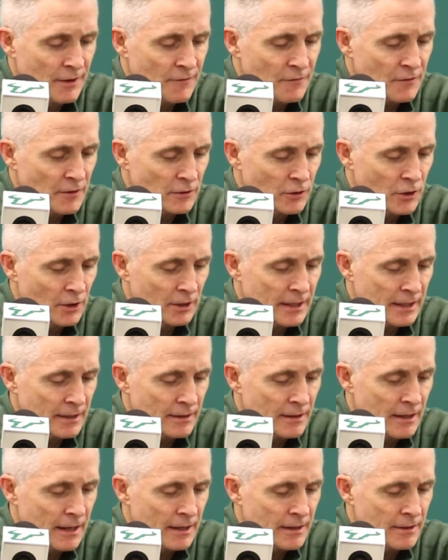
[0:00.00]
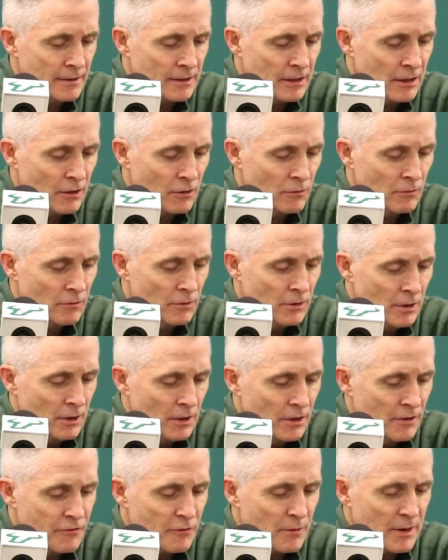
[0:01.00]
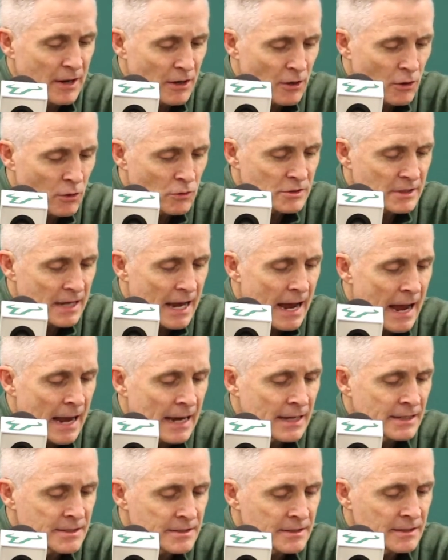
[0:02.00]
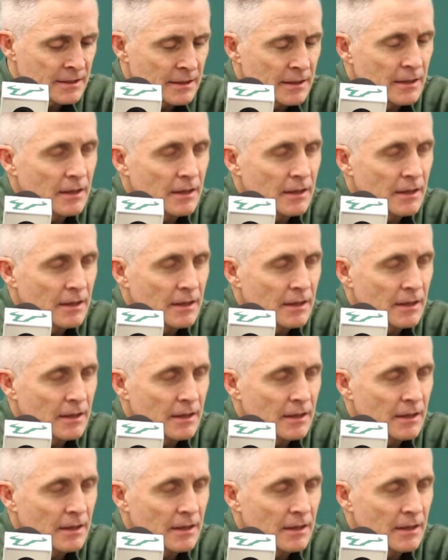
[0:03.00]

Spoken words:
If you look at you know, three of those guys,